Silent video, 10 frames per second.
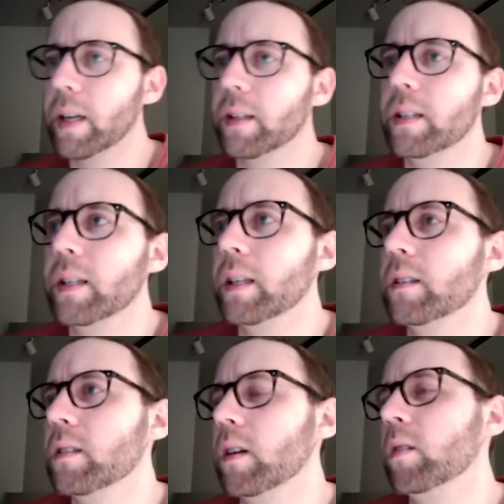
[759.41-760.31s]
They did it.
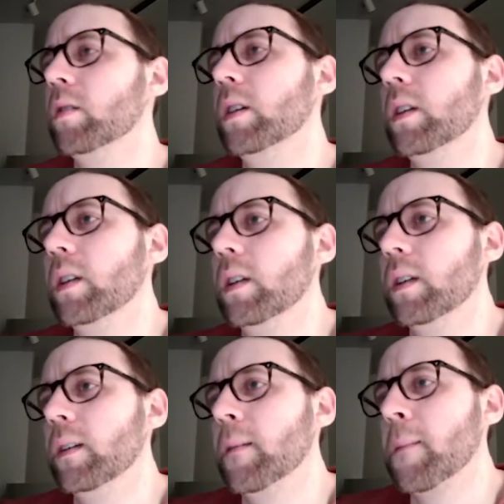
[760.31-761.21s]
So
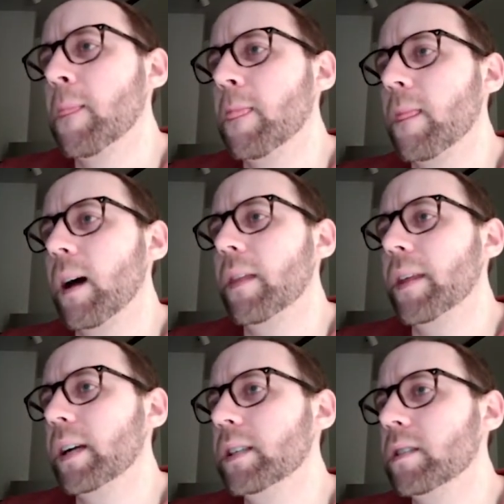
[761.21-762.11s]
I
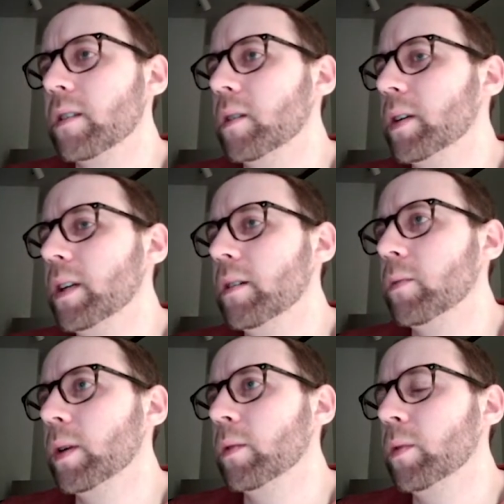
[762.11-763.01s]
think I just go here and
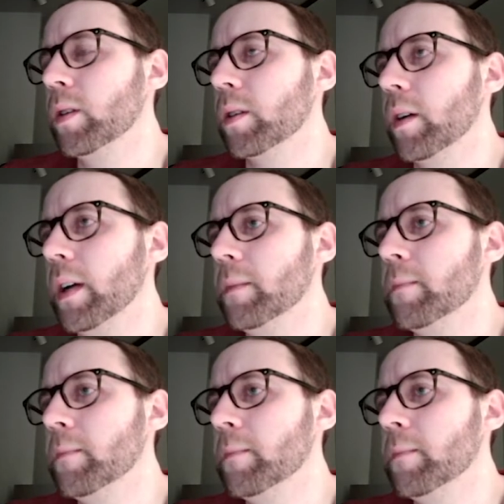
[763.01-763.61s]
win a rook, right?